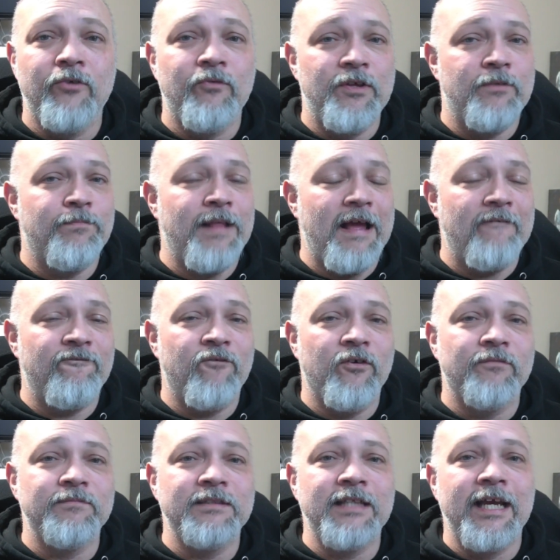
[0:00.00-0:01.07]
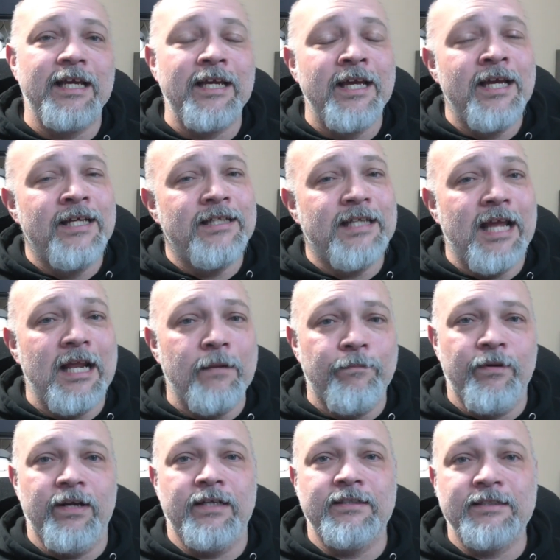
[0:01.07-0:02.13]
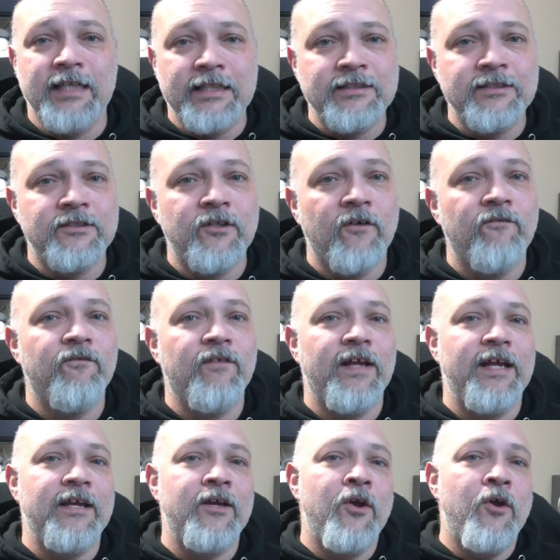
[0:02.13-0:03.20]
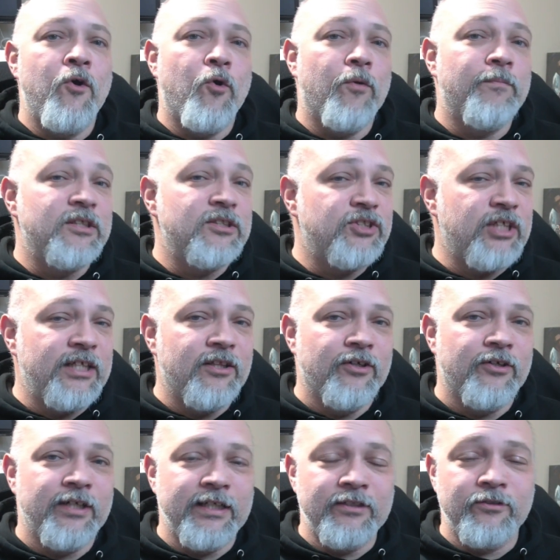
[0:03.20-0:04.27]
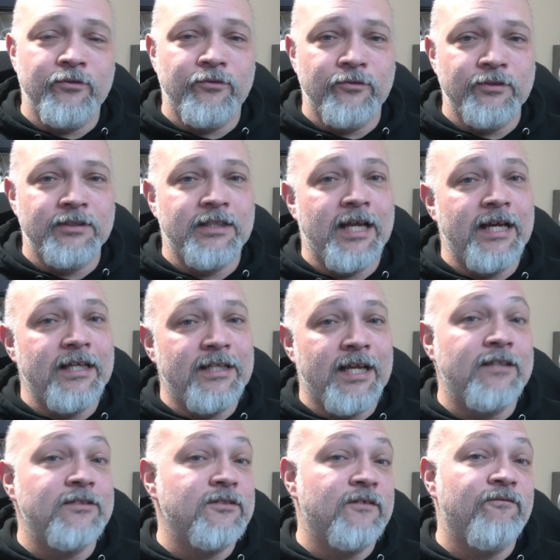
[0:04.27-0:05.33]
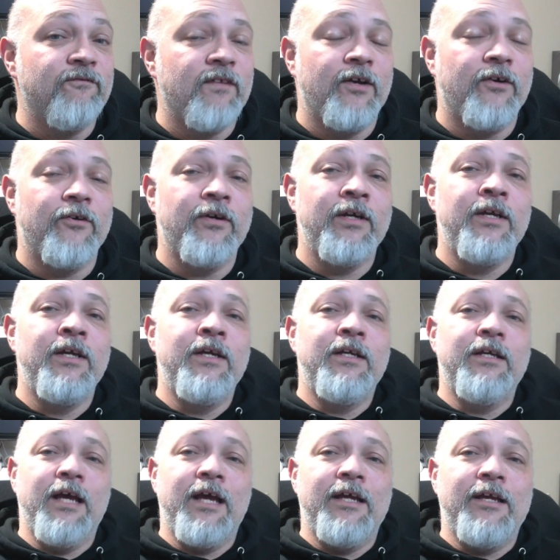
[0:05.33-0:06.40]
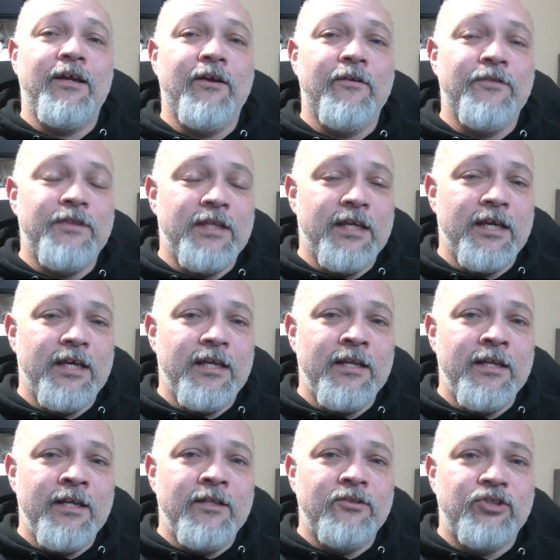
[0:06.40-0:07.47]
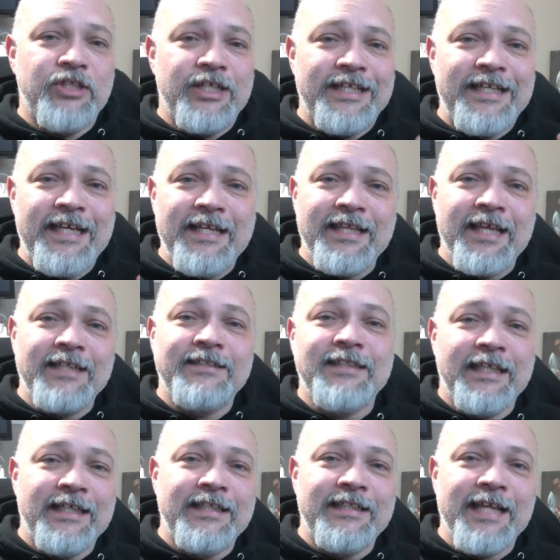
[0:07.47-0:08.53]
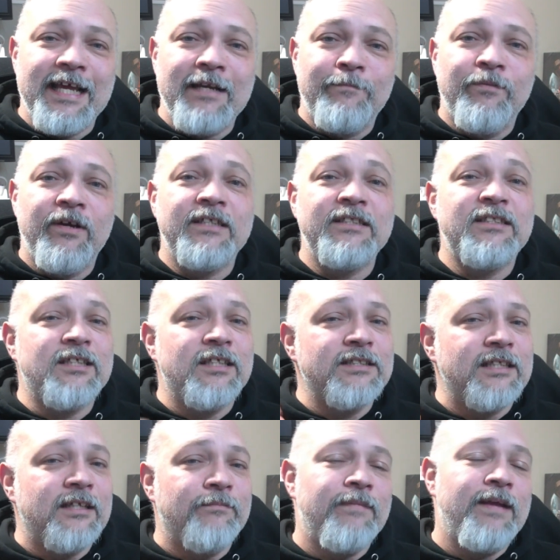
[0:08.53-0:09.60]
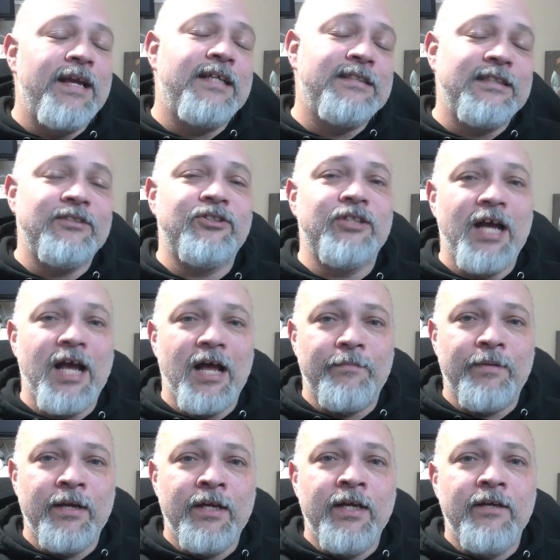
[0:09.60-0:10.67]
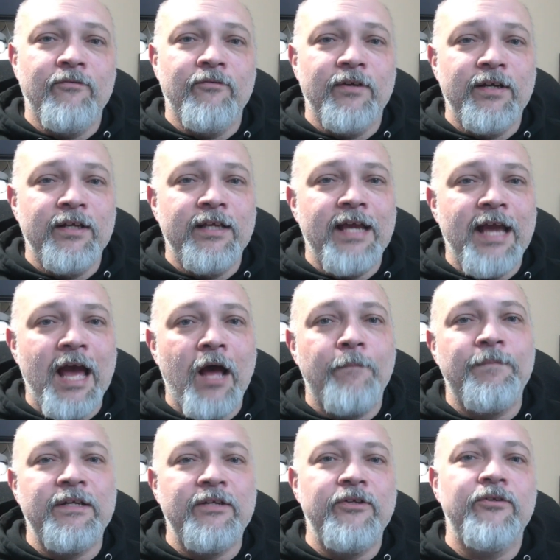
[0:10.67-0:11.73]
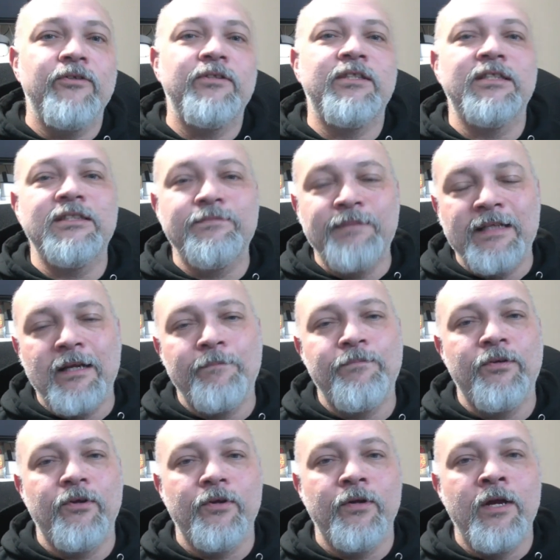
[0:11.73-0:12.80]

with platforms like Databricks and Snowflake, or machine learning tools like TensorFlow. The genie that's in Databricks does an amazing job really helping you to speed up your